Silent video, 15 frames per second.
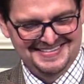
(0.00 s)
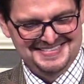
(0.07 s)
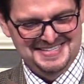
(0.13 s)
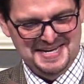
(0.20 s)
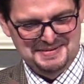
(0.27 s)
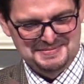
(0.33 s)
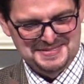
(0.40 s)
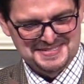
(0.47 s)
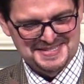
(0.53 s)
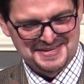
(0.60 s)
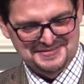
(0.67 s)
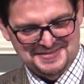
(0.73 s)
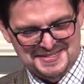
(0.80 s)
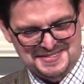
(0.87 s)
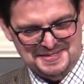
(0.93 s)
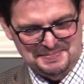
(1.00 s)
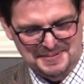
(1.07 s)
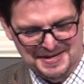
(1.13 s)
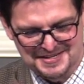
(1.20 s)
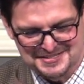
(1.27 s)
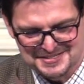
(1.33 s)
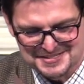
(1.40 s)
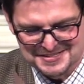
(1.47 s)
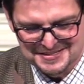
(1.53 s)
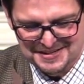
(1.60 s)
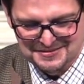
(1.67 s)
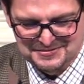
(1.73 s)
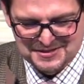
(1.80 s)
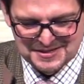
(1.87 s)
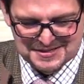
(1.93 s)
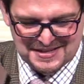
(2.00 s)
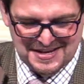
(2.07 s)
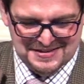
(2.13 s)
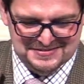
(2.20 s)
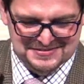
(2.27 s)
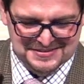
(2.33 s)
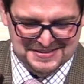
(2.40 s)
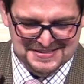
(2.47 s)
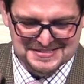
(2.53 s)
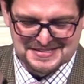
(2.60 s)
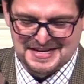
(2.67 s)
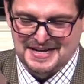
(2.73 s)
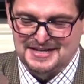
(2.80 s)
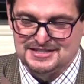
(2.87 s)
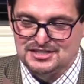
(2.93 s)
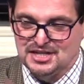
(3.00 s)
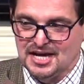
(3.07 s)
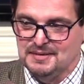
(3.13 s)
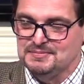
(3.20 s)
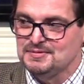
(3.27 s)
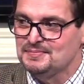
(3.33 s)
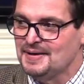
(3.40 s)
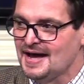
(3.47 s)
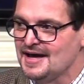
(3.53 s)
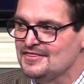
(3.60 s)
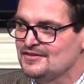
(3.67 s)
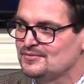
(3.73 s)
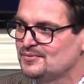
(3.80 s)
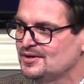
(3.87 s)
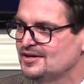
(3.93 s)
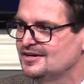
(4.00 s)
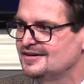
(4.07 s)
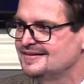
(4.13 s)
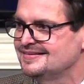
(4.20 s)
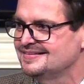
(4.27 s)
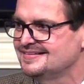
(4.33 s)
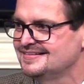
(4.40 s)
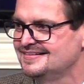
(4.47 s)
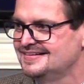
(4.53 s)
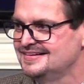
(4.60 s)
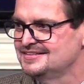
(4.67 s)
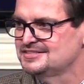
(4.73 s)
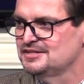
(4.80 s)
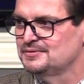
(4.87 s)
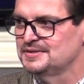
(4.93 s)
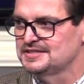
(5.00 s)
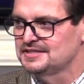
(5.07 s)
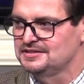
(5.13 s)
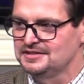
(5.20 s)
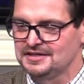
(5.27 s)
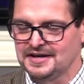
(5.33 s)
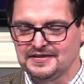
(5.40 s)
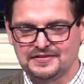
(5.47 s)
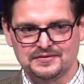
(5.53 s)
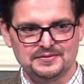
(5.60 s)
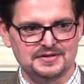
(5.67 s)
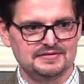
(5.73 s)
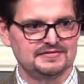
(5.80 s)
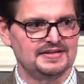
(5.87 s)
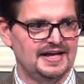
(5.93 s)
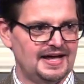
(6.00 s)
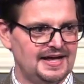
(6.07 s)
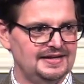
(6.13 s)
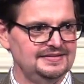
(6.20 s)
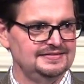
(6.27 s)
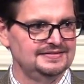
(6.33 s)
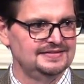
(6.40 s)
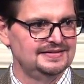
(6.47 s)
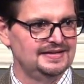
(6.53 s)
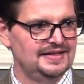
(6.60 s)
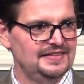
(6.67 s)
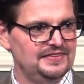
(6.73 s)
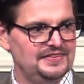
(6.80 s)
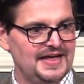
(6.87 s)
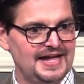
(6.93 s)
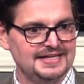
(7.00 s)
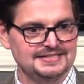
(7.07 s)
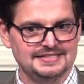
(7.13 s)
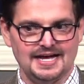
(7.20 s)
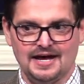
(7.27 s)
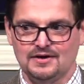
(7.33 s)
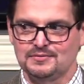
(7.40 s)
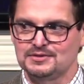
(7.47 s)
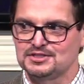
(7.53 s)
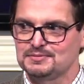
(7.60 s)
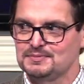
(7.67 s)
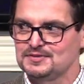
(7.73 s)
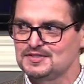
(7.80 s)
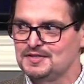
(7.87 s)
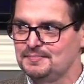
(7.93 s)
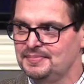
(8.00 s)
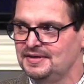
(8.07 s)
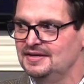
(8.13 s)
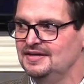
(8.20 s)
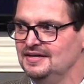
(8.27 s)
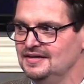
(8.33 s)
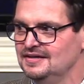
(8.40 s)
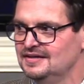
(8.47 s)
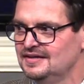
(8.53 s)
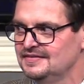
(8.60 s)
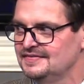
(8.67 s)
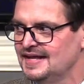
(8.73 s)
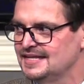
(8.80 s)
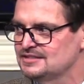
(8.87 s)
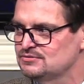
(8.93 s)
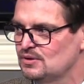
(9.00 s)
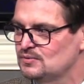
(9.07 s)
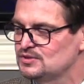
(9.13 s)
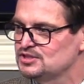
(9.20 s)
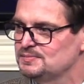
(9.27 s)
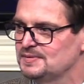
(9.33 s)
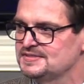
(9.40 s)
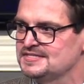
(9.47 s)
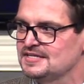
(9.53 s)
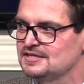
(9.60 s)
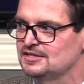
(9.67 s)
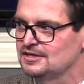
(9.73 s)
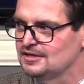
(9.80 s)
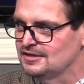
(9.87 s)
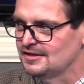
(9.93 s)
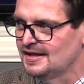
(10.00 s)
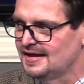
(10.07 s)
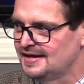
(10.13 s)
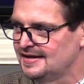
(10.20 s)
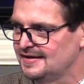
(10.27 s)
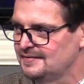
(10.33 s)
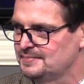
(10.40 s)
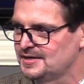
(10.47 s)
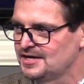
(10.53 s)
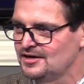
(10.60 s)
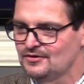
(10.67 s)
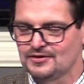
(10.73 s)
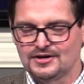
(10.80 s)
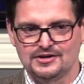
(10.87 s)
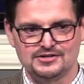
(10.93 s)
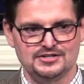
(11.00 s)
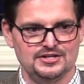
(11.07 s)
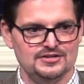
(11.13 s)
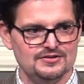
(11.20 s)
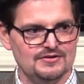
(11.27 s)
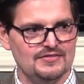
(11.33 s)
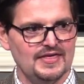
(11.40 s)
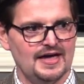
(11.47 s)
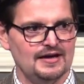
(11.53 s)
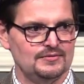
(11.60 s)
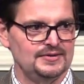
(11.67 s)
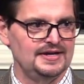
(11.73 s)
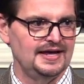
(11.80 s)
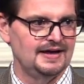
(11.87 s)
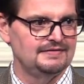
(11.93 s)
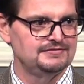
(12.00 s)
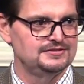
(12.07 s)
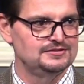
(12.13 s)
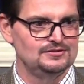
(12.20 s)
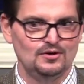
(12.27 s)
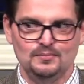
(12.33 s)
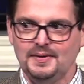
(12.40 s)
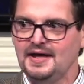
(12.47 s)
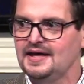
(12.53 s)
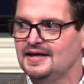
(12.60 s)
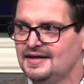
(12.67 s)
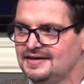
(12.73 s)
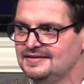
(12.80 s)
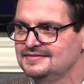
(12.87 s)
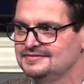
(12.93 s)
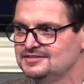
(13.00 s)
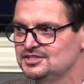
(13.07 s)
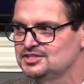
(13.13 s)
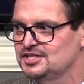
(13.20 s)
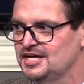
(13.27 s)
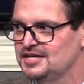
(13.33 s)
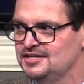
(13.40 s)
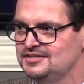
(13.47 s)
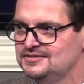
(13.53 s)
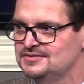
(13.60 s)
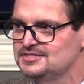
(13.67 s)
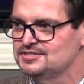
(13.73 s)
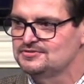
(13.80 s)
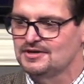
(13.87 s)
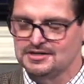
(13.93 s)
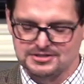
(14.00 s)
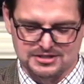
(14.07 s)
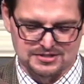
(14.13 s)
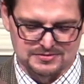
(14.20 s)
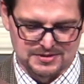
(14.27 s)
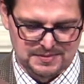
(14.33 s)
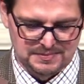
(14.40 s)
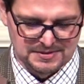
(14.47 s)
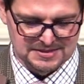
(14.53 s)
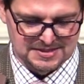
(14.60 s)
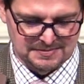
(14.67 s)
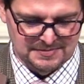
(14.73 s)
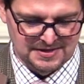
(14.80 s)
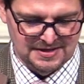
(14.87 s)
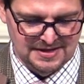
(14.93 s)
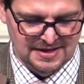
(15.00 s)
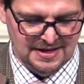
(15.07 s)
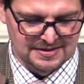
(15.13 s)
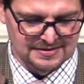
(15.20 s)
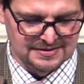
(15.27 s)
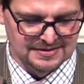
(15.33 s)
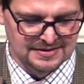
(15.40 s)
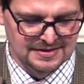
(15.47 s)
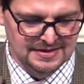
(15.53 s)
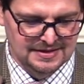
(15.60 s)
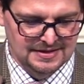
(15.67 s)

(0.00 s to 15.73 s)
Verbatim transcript: James has given us a picture of what life looks like shaped by the Word. So we're to look at the Word of God. That's how we're supposed to be. That's what we're supposed to look like. But in order to do that, we have to obey it just like you do instructions when you put something together.